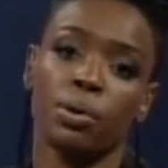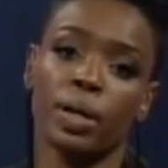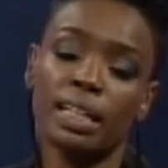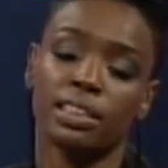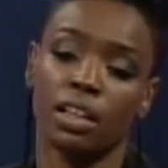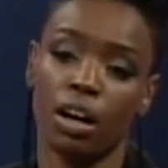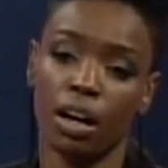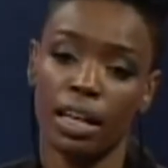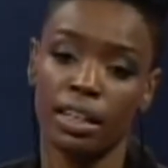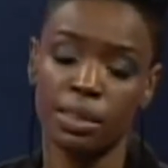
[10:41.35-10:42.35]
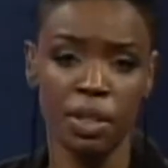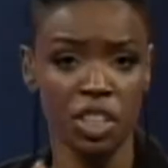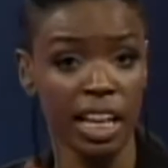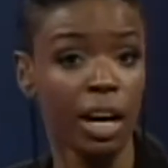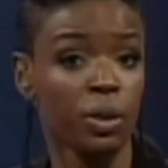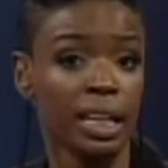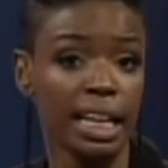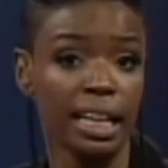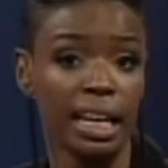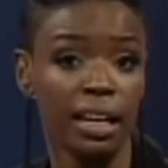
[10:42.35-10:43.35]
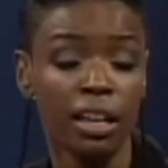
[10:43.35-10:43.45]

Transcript: points on, especially healthy eating.